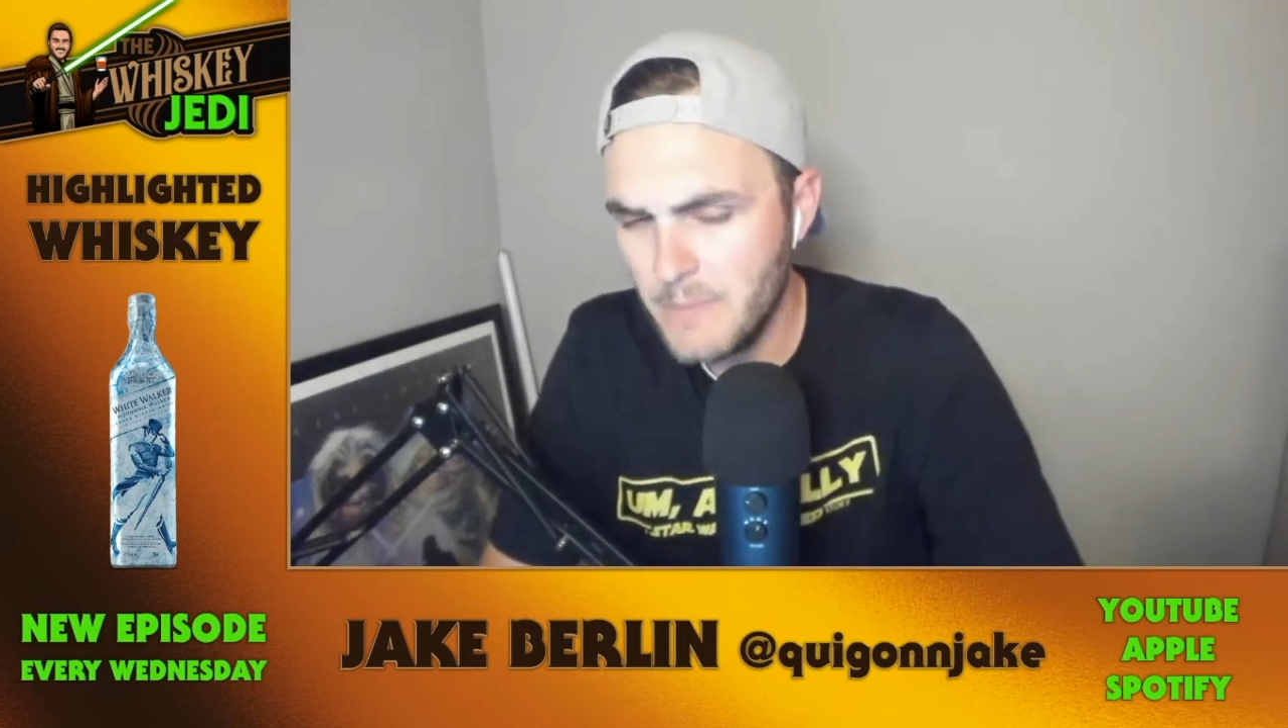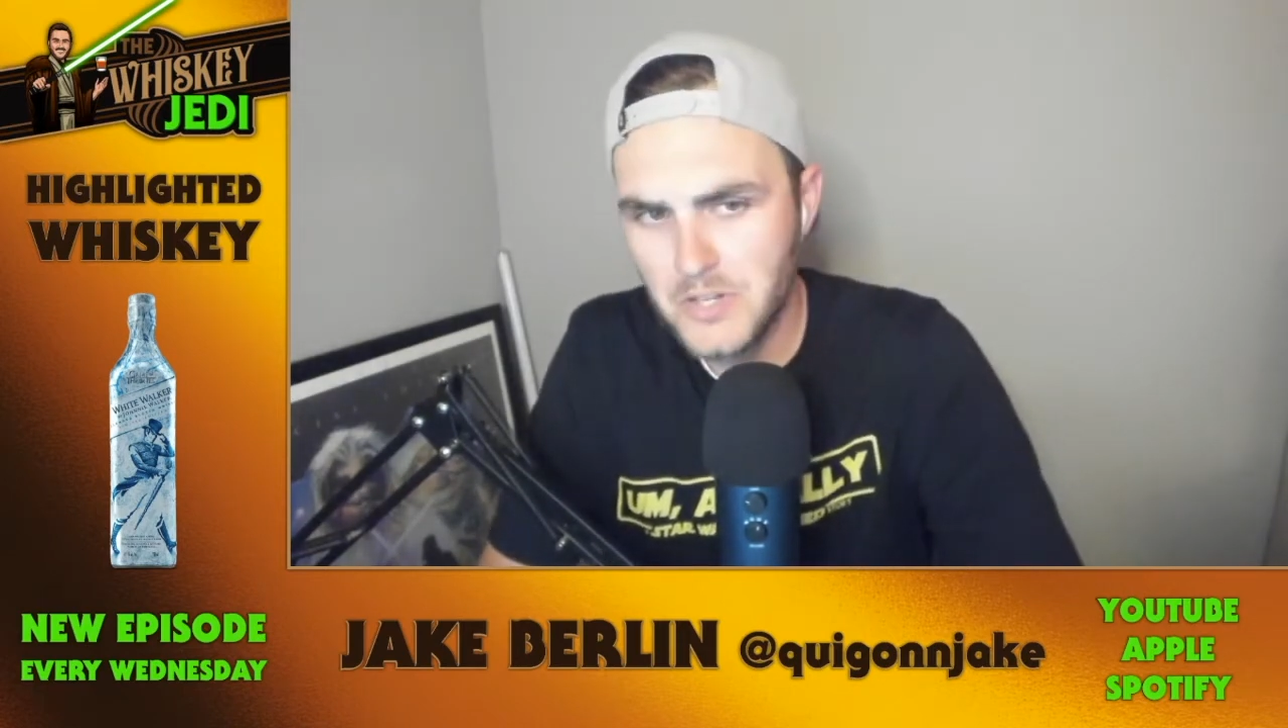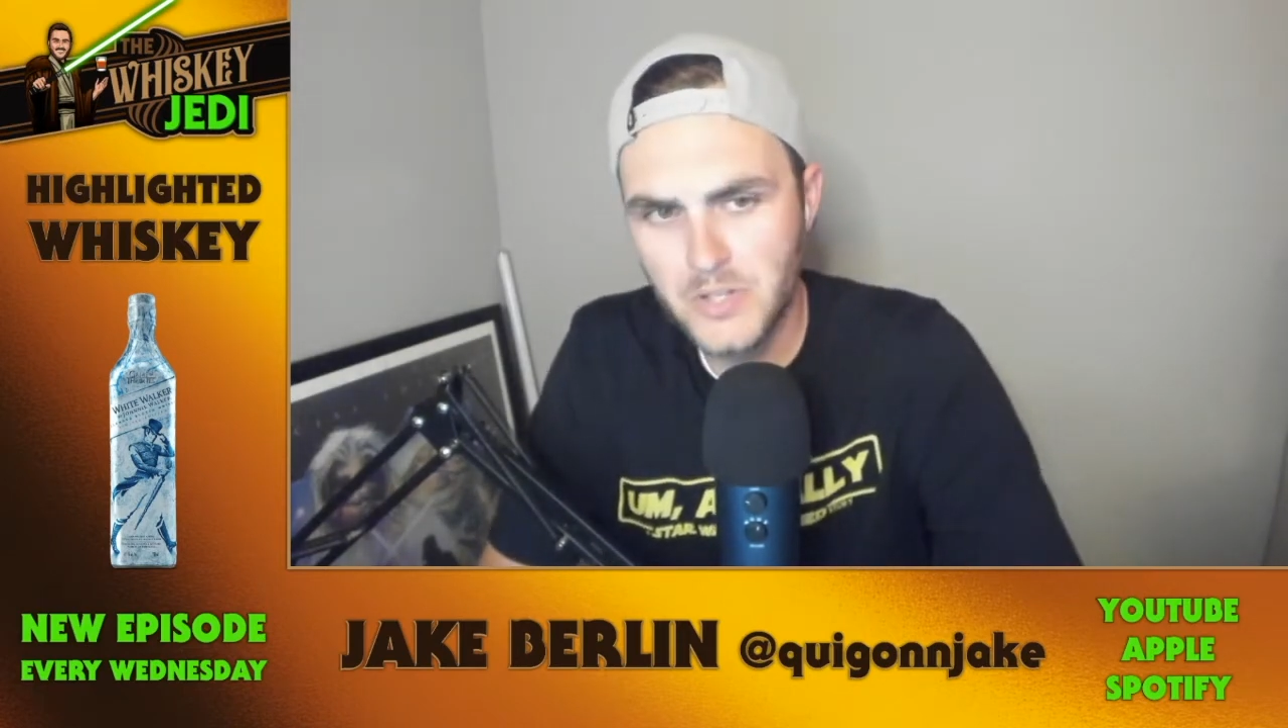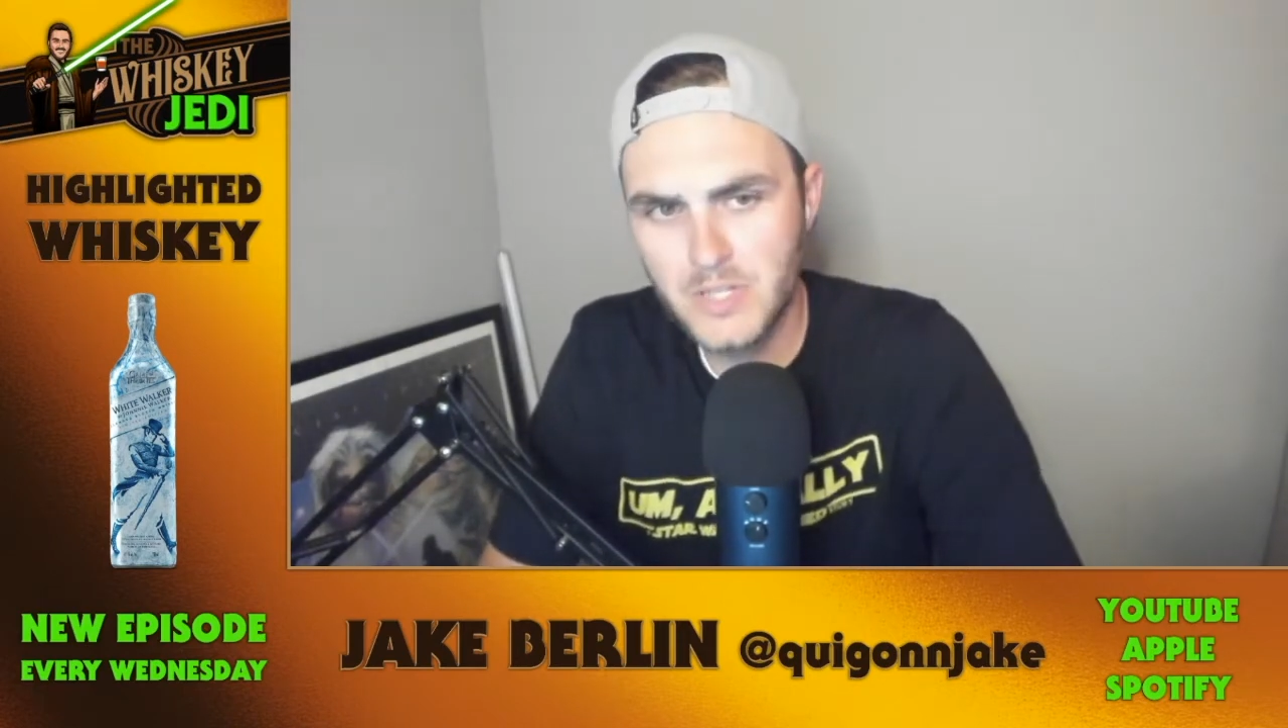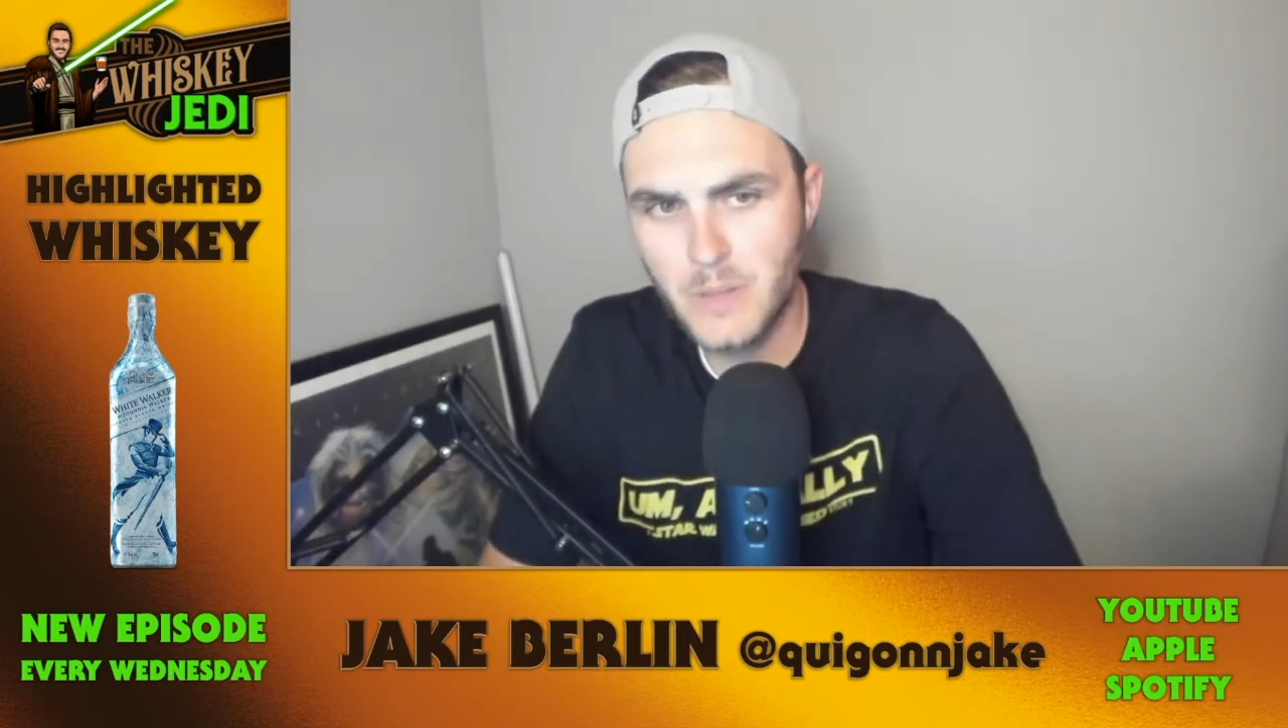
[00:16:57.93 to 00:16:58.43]

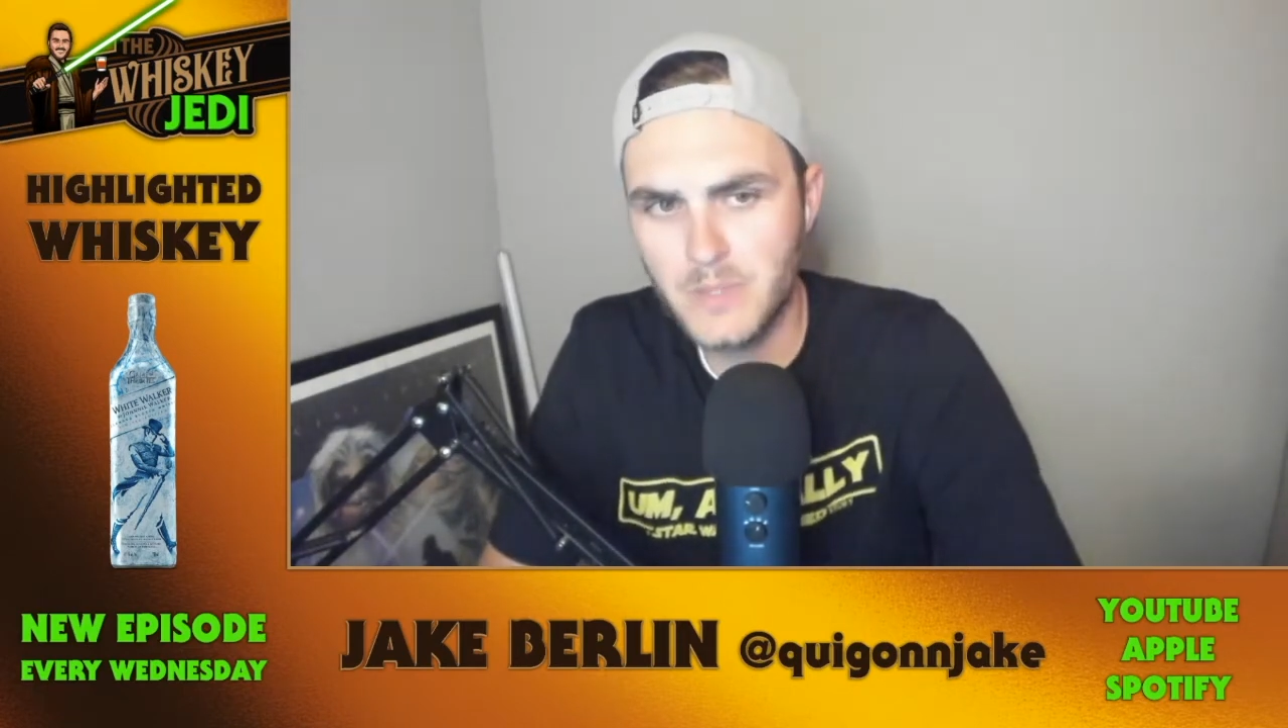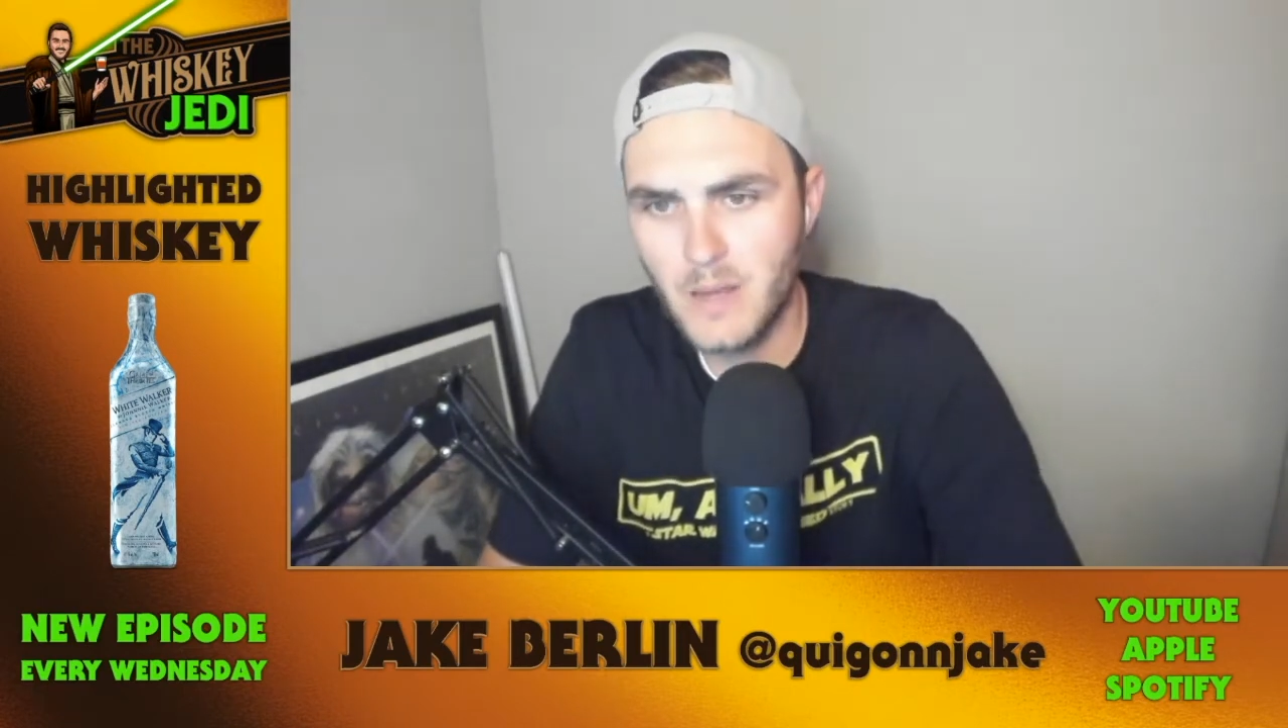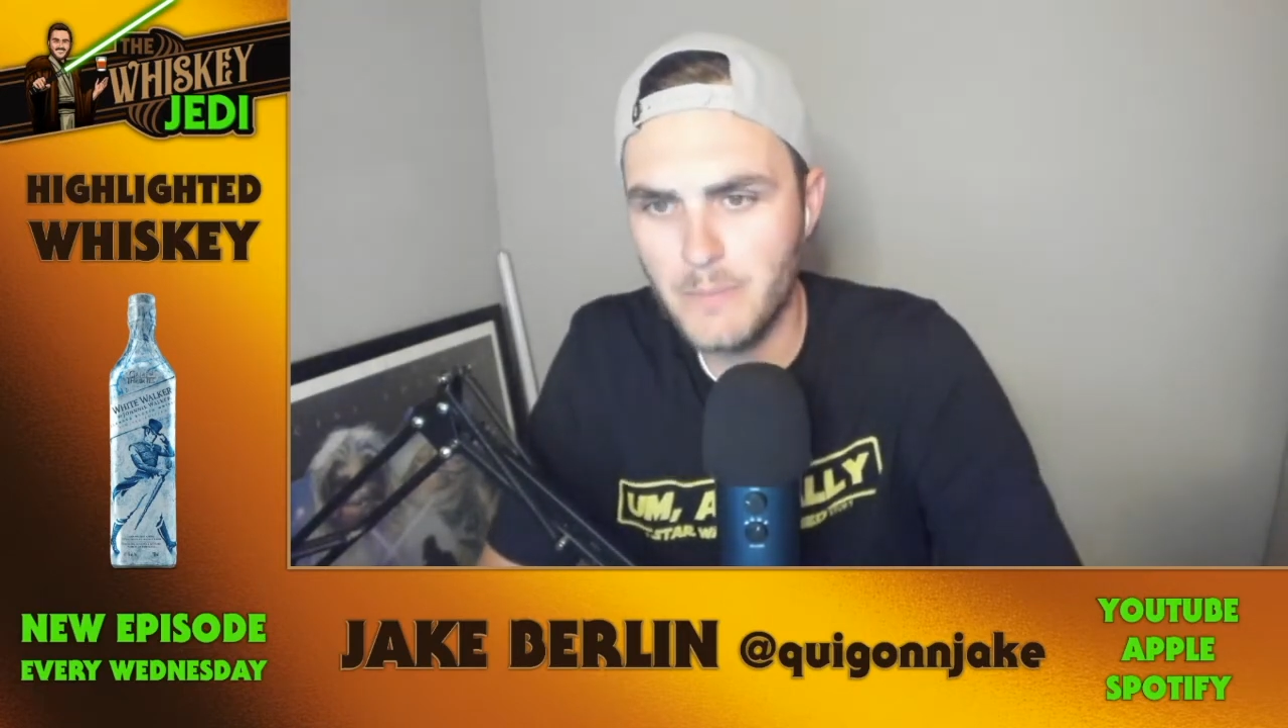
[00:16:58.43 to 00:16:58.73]
mention this up top,